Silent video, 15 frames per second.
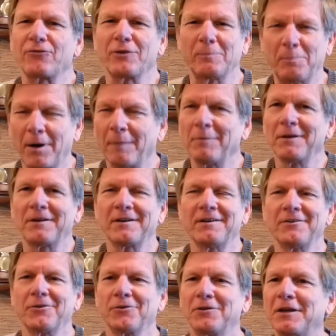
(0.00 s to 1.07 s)

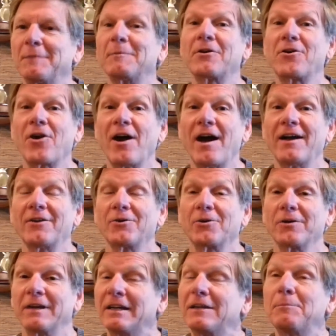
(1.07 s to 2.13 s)
Republican or Democrat
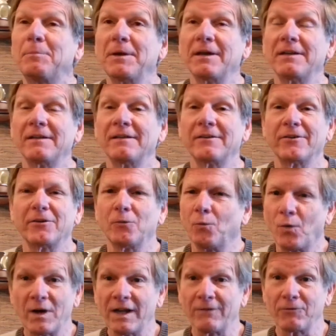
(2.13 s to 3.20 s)
or Independent or
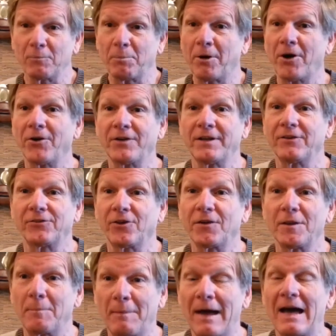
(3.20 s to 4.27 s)
whatever party is
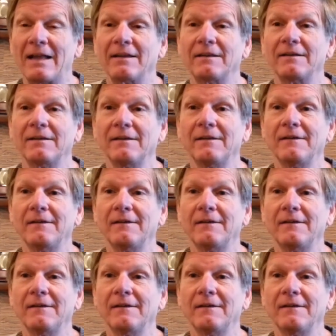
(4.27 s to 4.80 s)
on the ballot,